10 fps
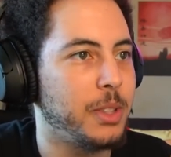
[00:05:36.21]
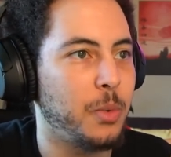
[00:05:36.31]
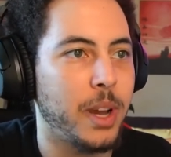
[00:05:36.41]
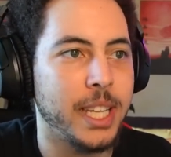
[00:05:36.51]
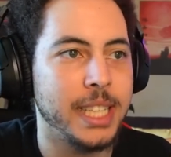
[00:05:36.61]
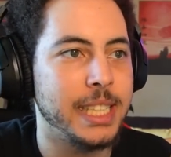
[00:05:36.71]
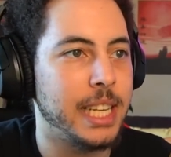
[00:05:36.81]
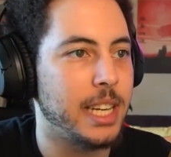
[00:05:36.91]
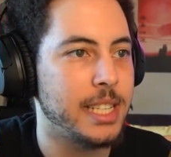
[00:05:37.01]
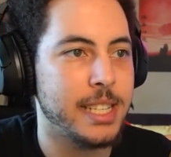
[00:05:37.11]
The way he
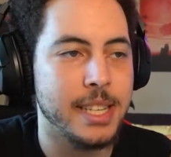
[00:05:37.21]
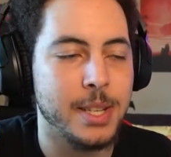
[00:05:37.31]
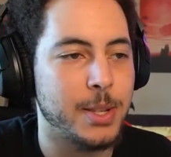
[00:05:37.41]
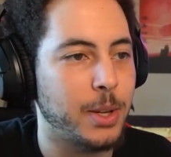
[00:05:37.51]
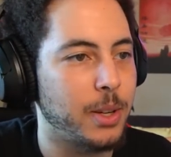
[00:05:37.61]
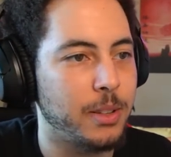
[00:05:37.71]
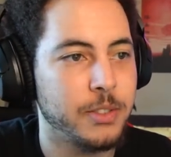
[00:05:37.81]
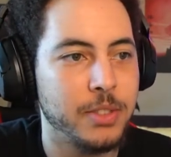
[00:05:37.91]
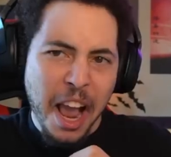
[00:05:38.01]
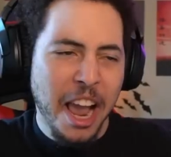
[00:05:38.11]
does this serve.